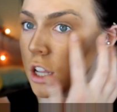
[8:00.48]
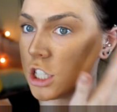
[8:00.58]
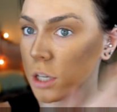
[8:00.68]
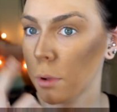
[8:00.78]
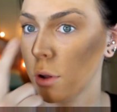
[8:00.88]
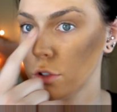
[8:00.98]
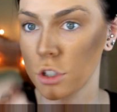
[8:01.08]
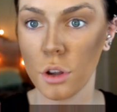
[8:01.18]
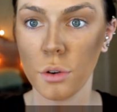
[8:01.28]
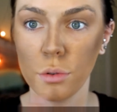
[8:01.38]
cheekbones,
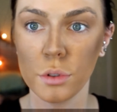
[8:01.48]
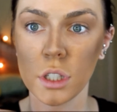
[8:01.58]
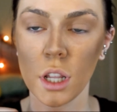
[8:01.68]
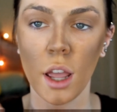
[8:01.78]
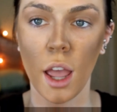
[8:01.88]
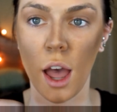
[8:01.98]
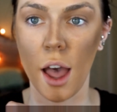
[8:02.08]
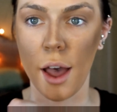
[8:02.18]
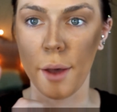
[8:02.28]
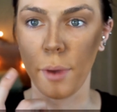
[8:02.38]
nose.
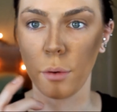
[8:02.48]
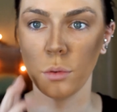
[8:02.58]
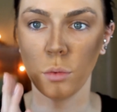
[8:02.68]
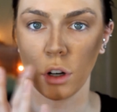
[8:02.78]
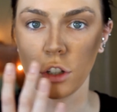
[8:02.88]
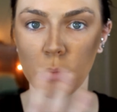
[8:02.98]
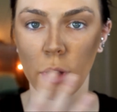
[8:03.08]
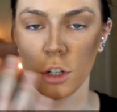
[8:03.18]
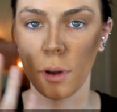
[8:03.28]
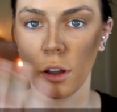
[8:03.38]
I wouldn't worry too
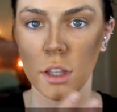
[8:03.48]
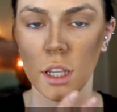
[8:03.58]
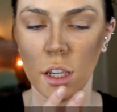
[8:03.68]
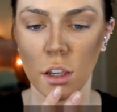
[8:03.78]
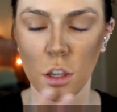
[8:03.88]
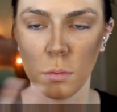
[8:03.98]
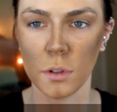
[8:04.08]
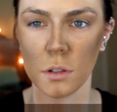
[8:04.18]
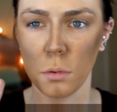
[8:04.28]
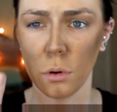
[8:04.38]
much about the
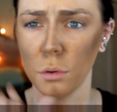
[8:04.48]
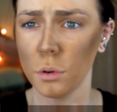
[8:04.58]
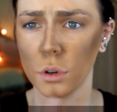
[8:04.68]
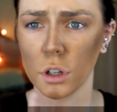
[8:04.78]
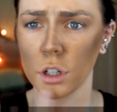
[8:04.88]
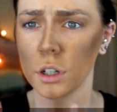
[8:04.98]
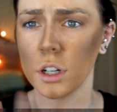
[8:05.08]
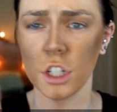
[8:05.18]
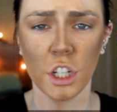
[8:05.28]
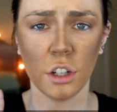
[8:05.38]
Cupid's bow or
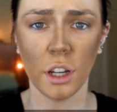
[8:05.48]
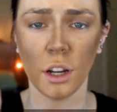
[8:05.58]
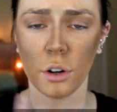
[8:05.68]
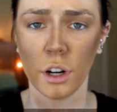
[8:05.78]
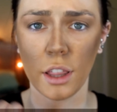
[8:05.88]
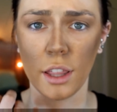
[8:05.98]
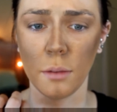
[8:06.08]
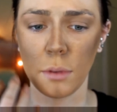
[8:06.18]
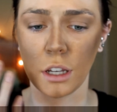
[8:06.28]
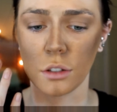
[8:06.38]
chin or anything
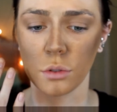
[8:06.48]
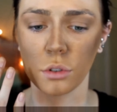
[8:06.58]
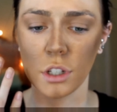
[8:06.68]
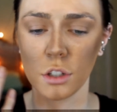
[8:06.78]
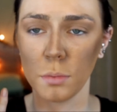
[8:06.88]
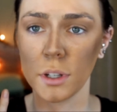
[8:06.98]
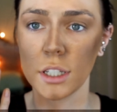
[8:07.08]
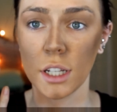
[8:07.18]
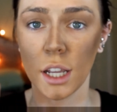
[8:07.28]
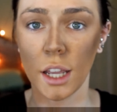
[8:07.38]
because we're going to
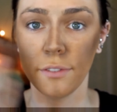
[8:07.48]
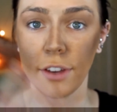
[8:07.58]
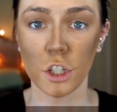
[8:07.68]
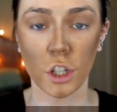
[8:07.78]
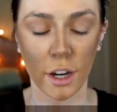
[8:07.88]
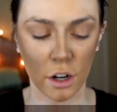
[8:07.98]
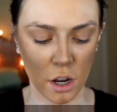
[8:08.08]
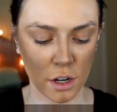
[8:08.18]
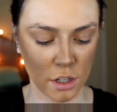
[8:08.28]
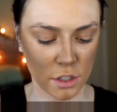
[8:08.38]
put facial hair
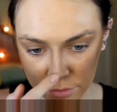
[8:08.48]
on.